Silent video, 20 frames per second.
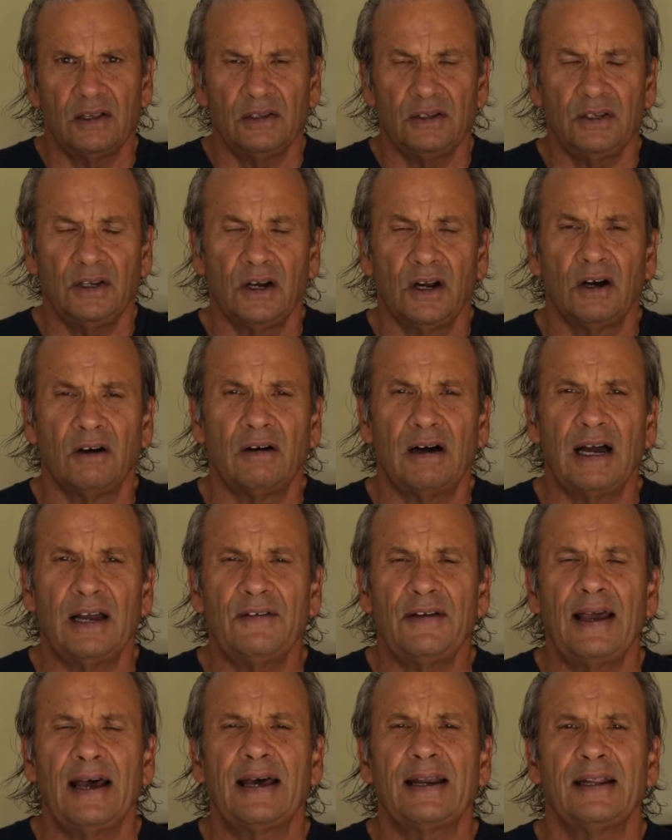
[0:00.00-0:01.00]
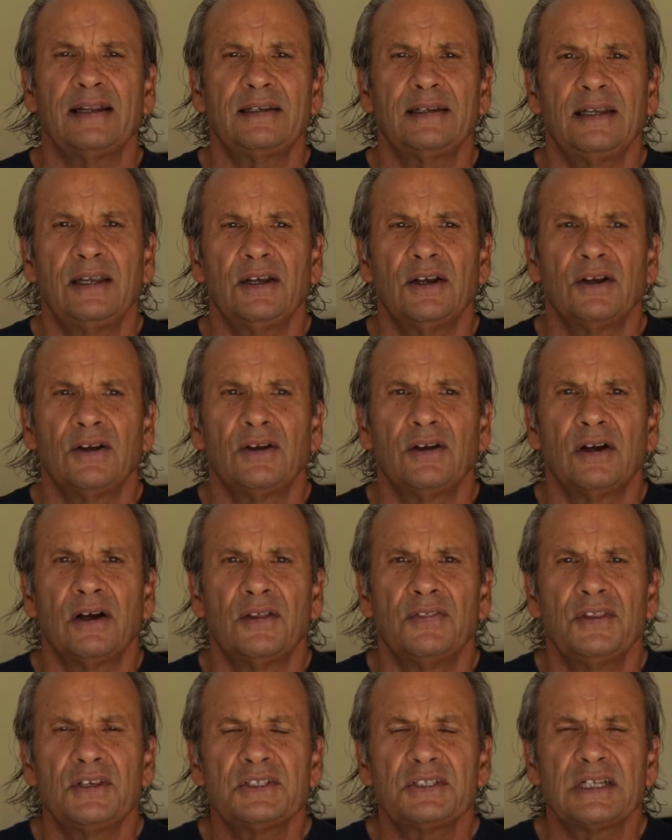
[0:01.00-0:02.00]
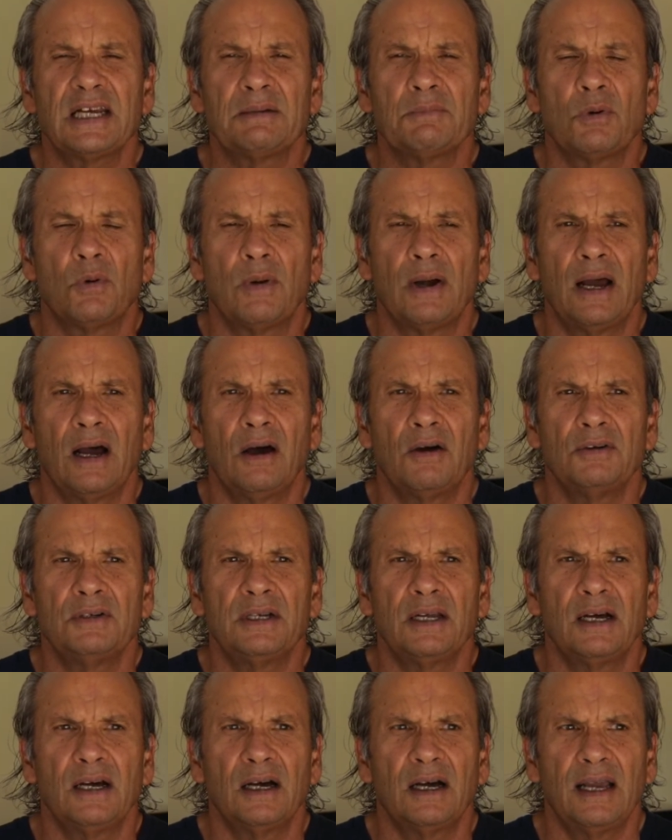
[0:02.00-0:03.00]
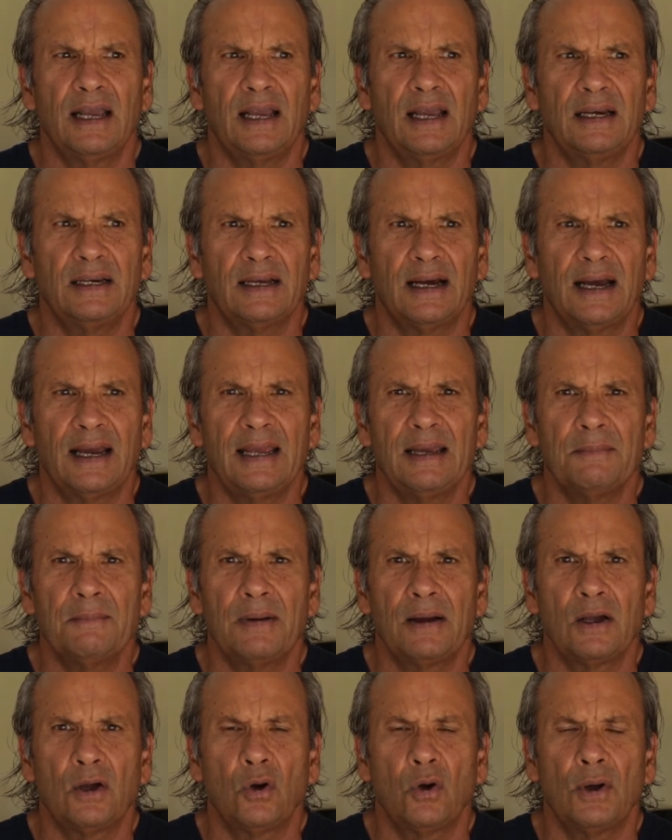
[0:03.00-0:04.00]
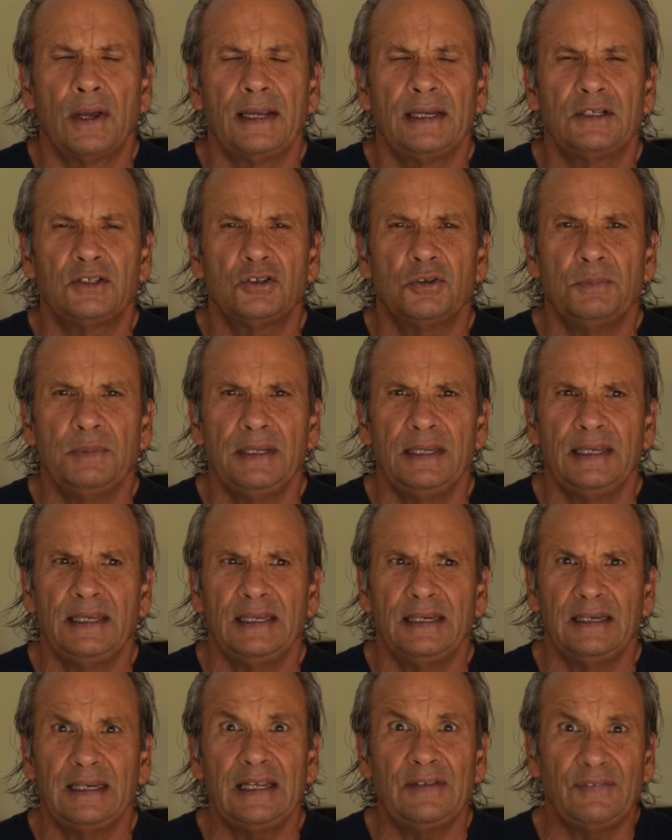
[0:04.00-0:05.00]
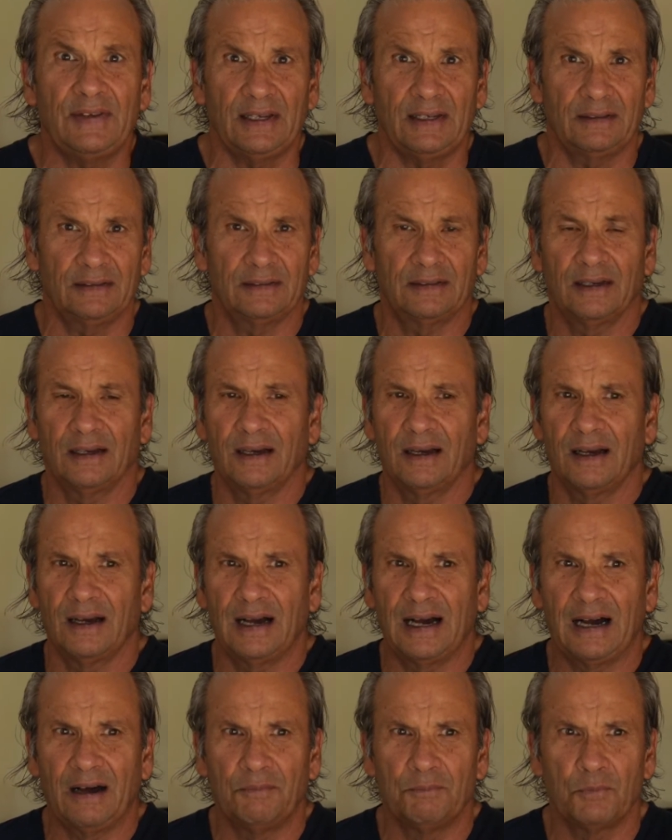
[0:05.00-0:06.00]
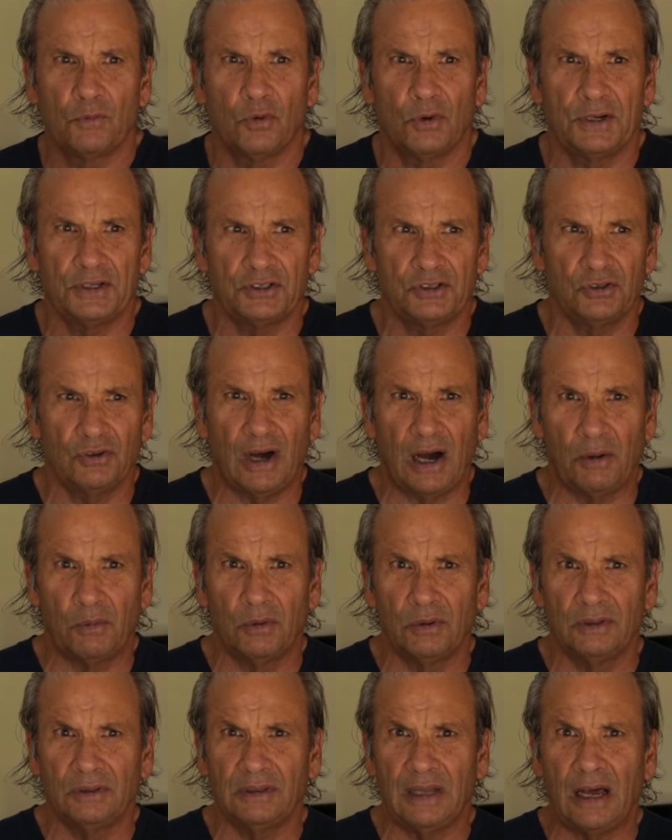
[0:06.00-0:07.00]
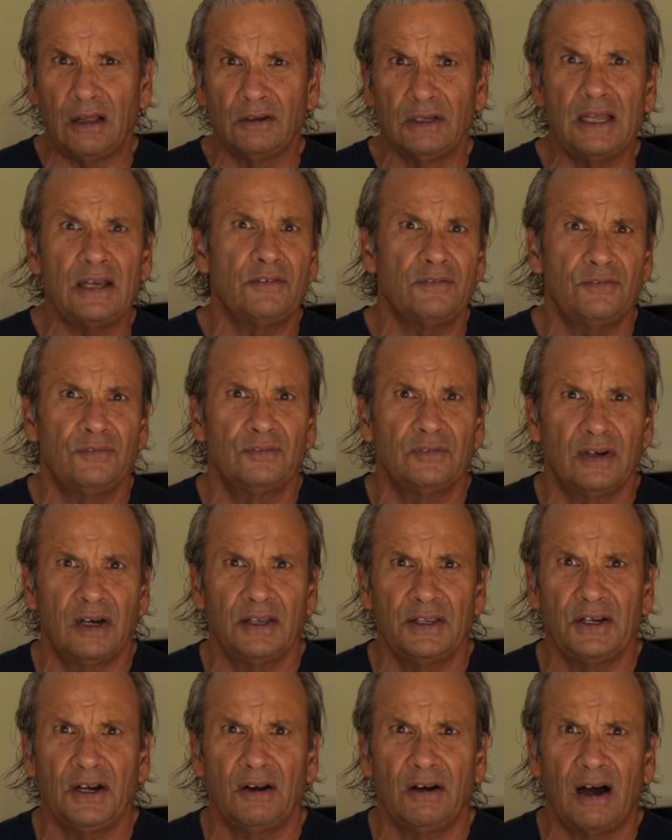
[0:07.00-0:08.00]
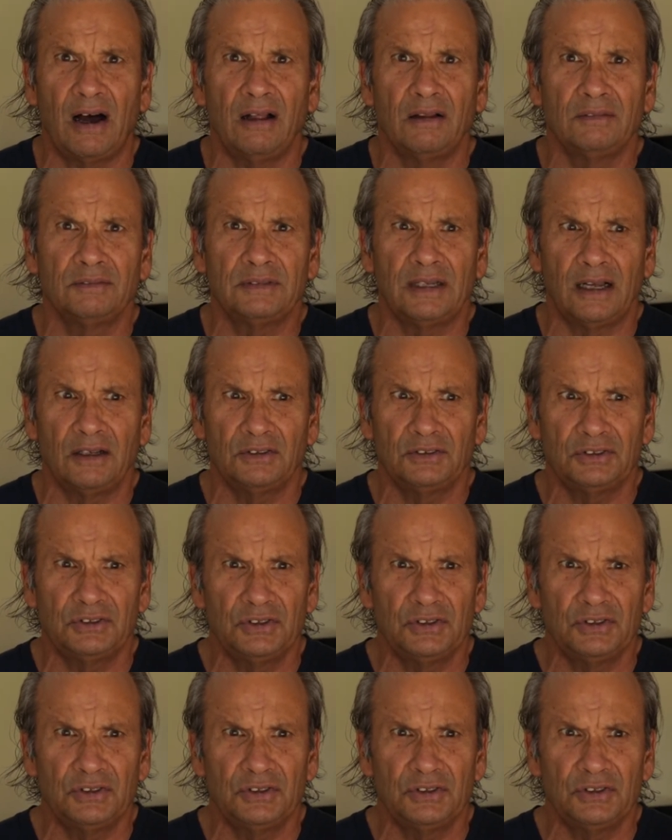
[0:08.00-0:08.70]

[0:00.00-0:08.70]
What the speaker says: I've had it here this time around, and I am going to be leaving. I'll live. I'll